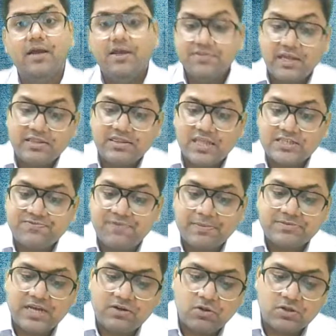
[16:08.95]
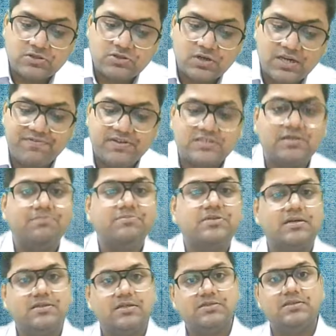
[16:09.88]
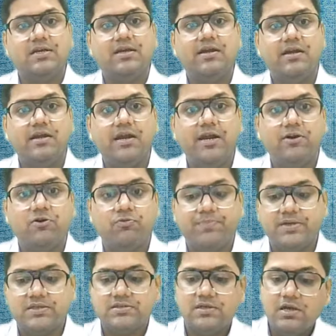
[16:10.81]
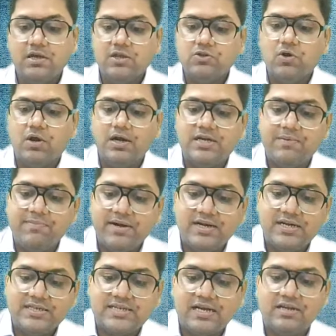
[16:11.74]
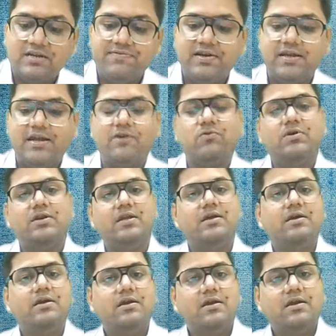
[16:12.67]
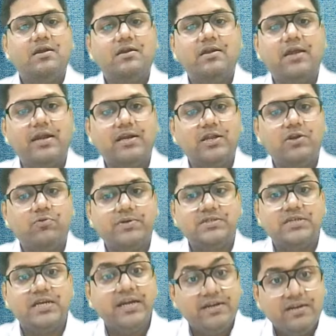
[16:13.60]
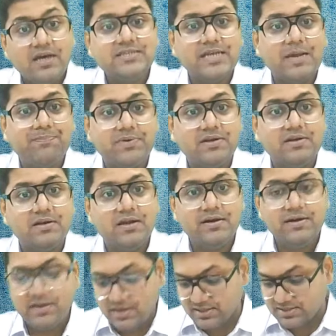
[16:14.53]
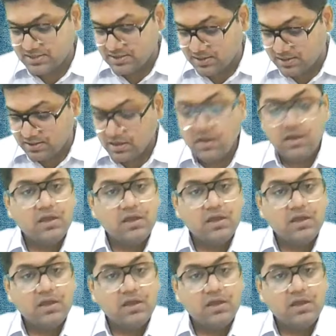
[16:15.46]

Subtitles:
Then this website also levies some charges, 8 rupees. So ultimately seller will get only 90 rupees. It does happen, dear children.